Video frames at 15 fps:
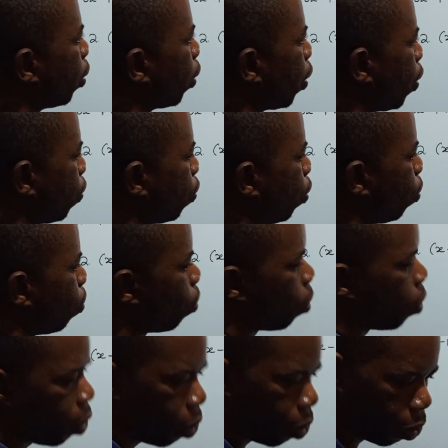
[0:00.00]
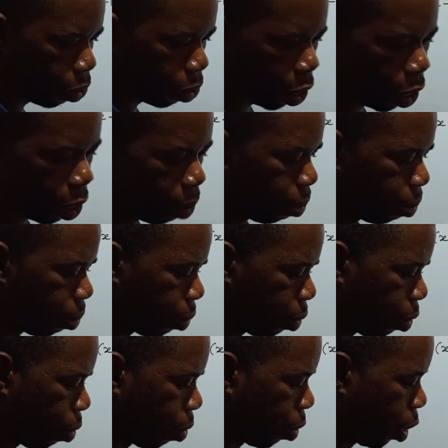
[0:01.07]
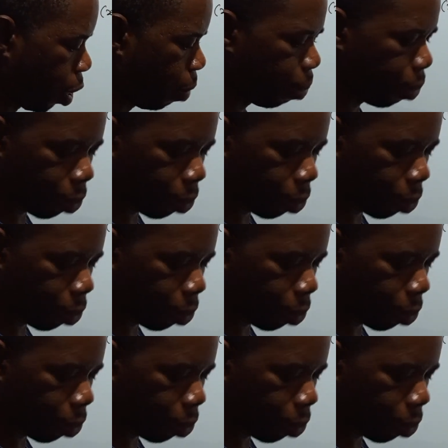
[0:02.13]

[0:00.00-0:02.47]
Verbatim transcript: a 0 there. Okay?